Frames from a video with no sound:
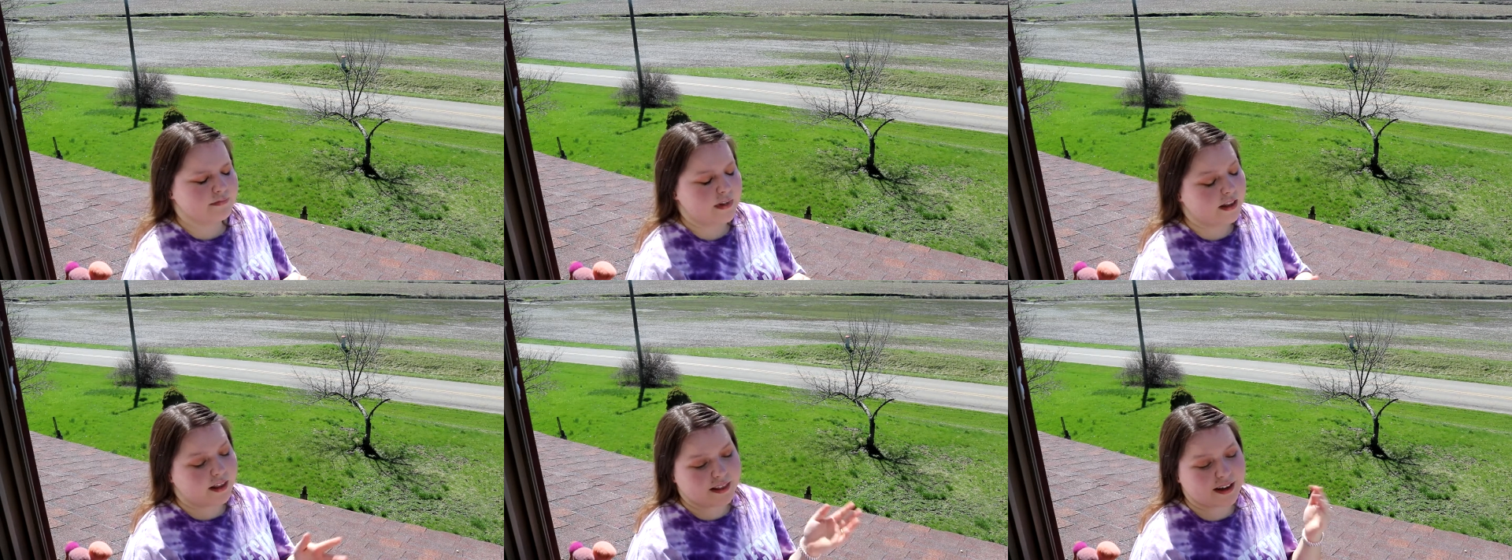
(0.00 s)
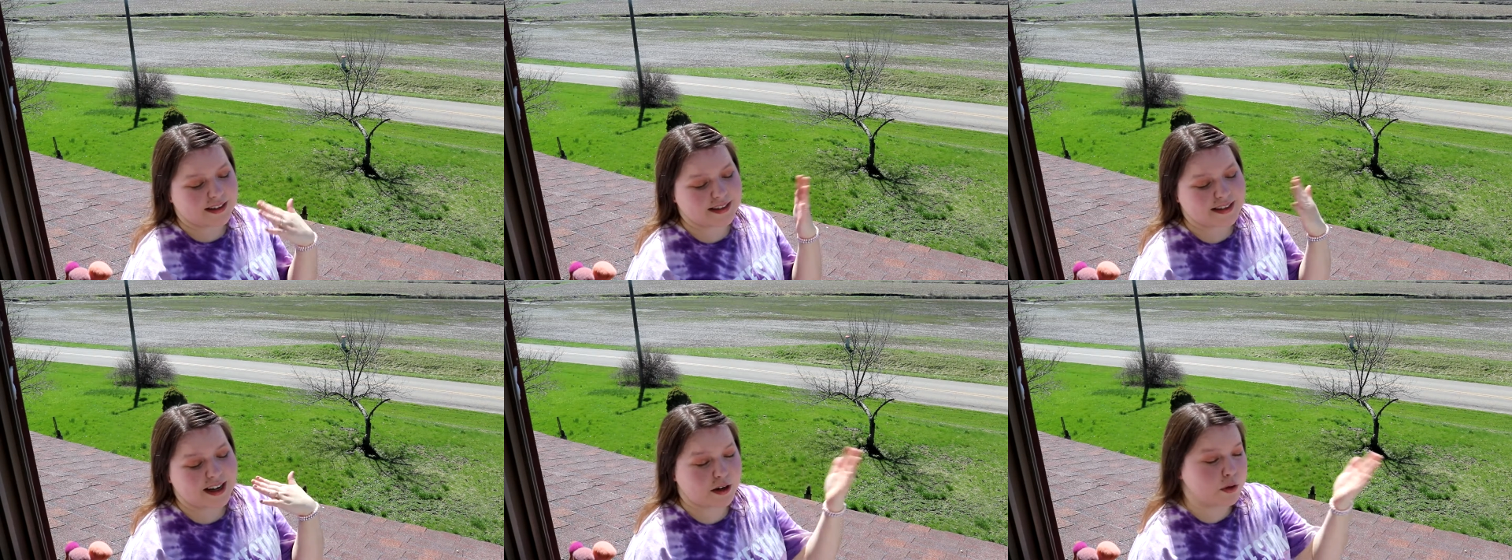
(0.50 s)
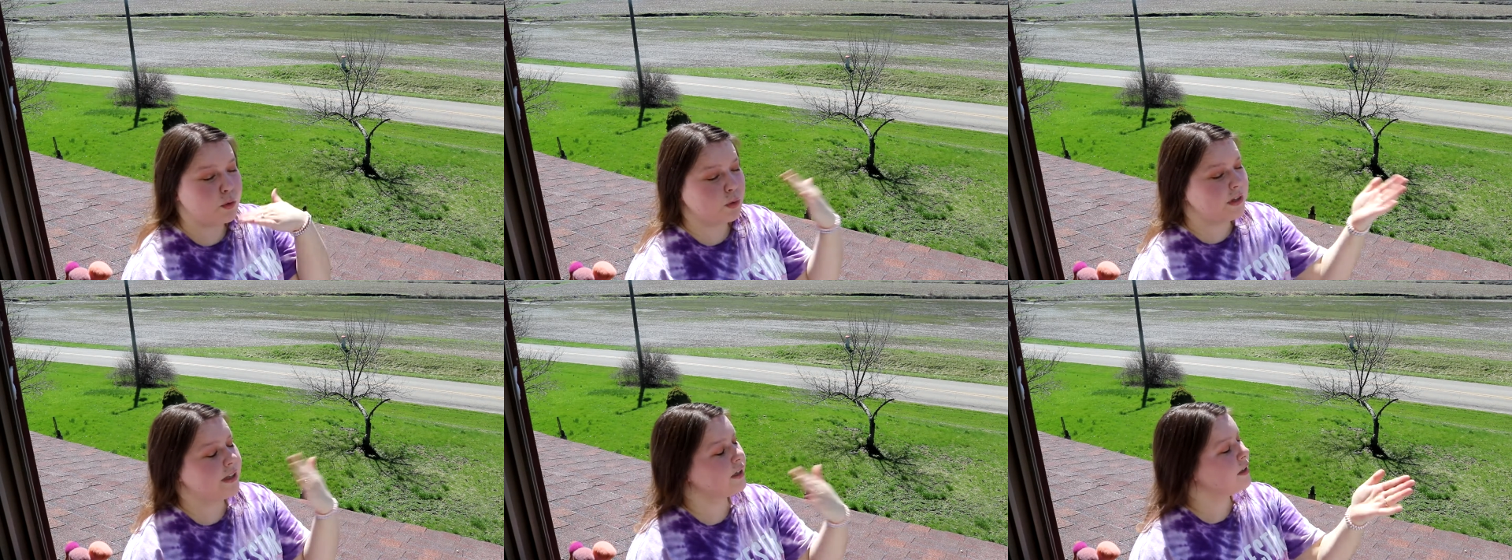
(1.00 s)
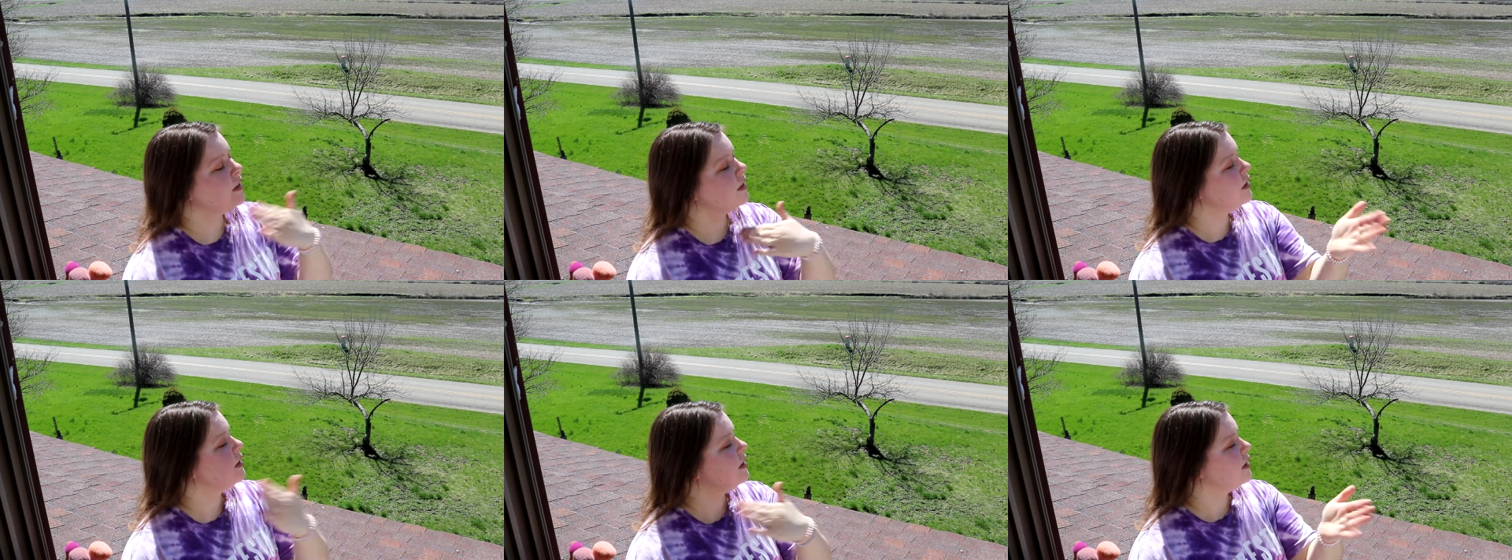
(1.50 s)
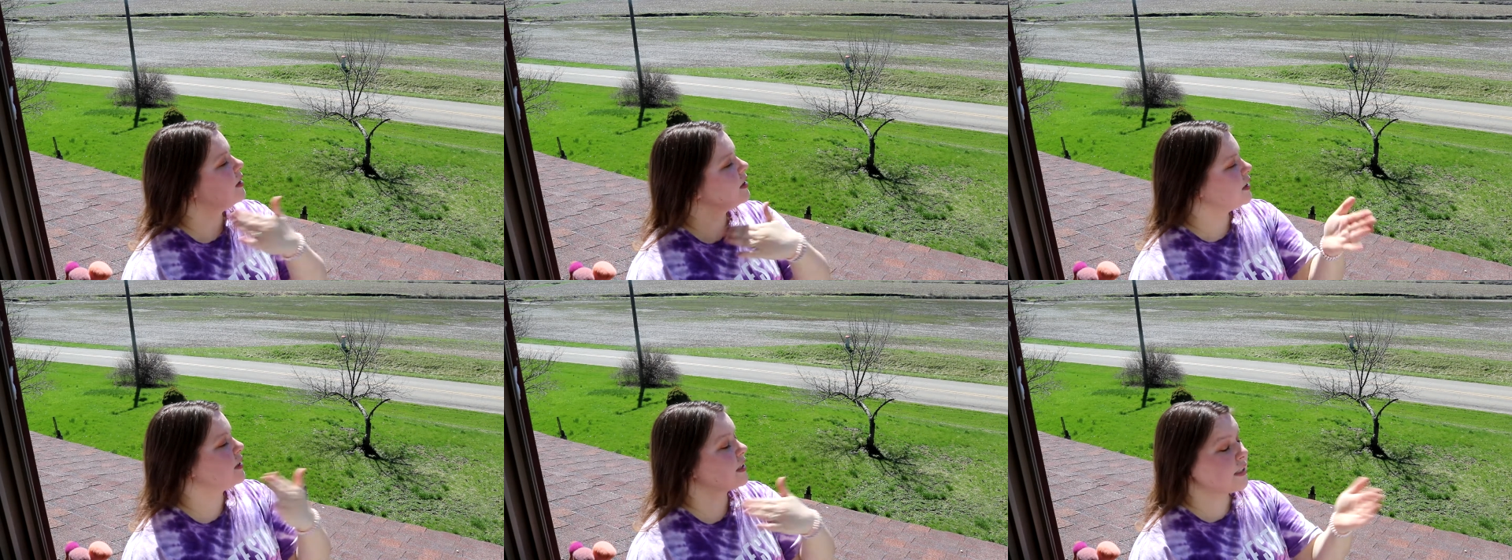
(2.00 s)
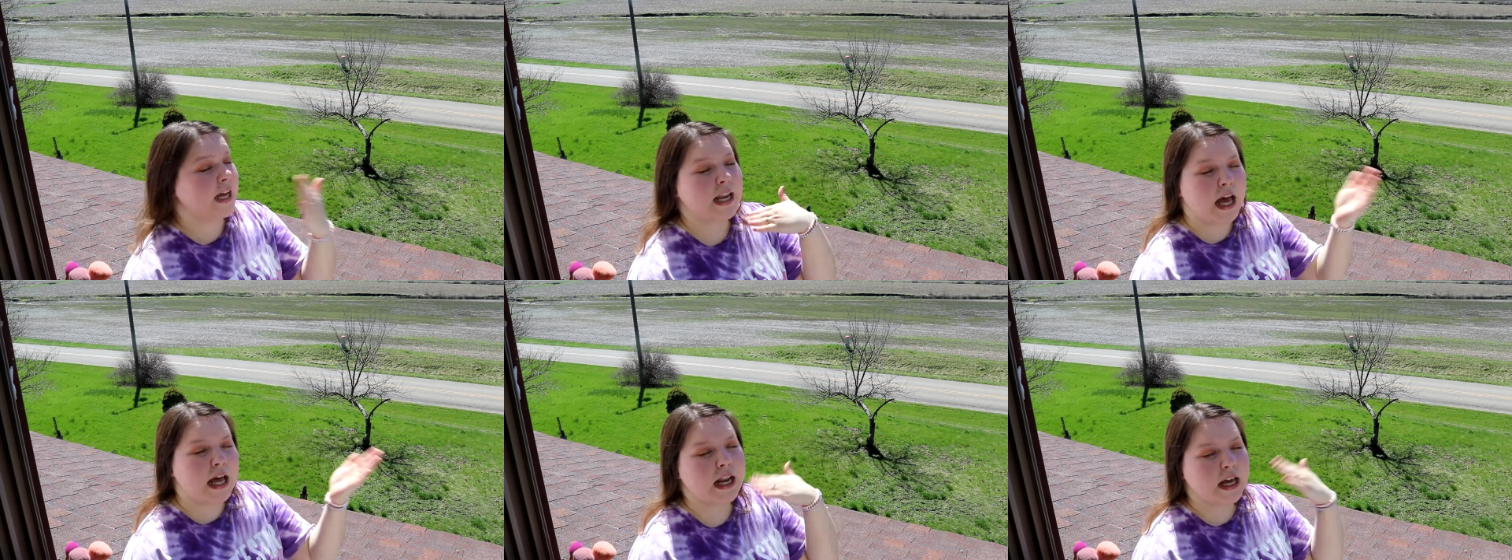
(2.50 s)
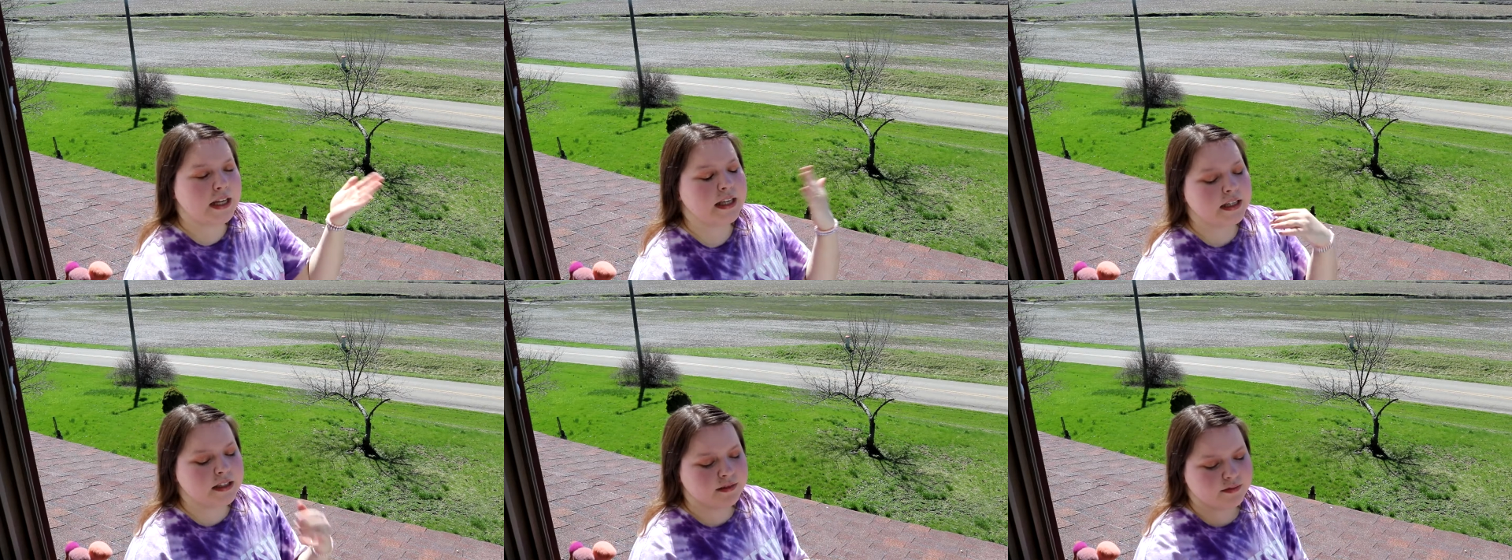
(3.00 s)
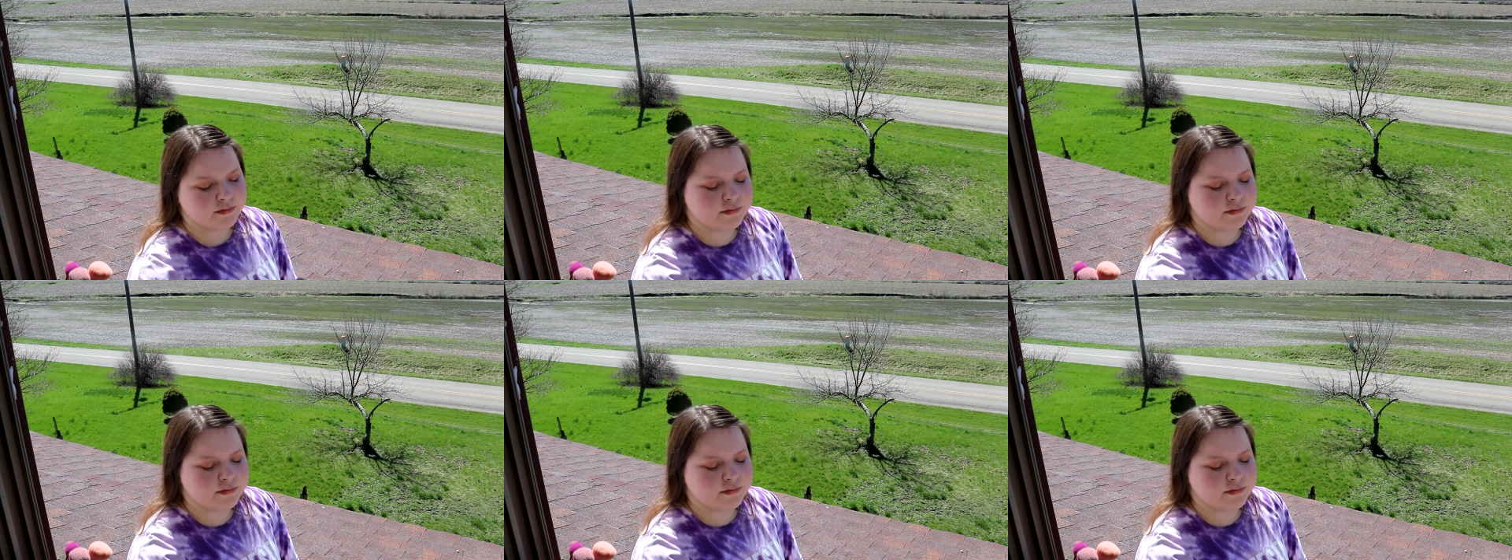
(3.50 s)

I like that because it's kind of cooling, because it's kind of hot out here.